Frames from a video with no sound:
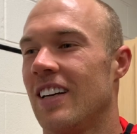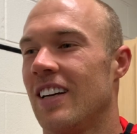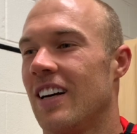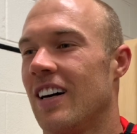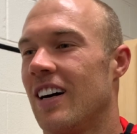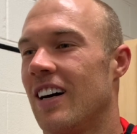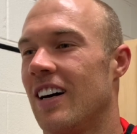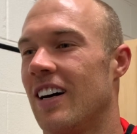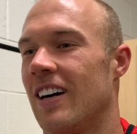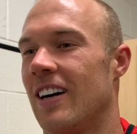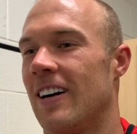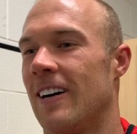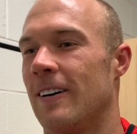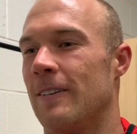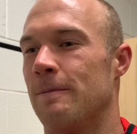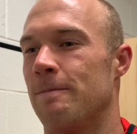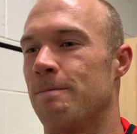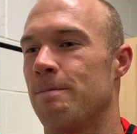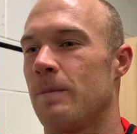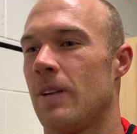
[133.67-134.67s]

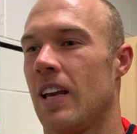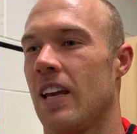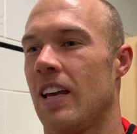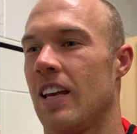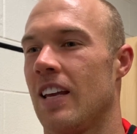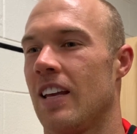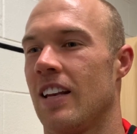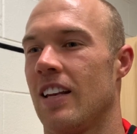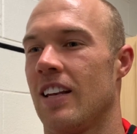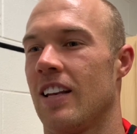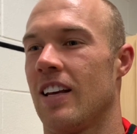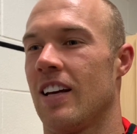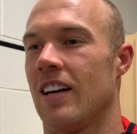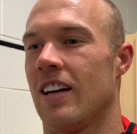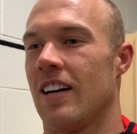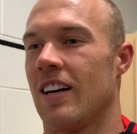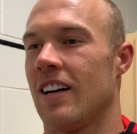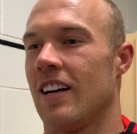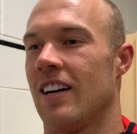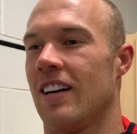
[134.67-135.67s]
and
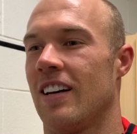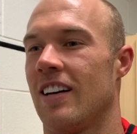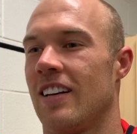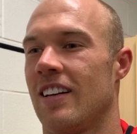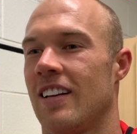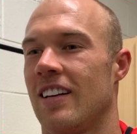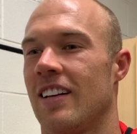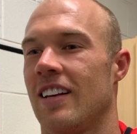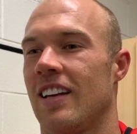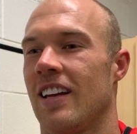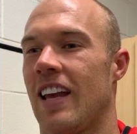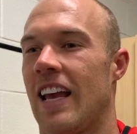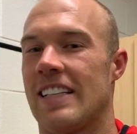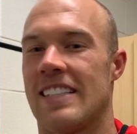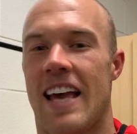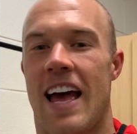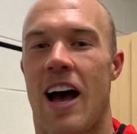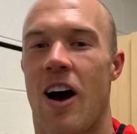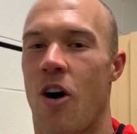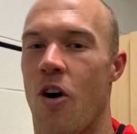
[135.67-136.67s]
it's
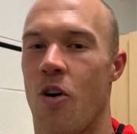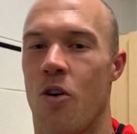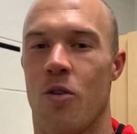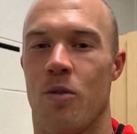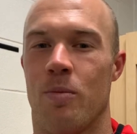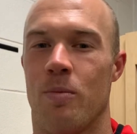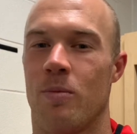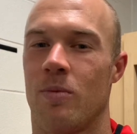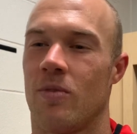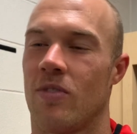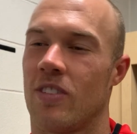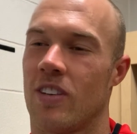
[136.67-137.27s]
at home.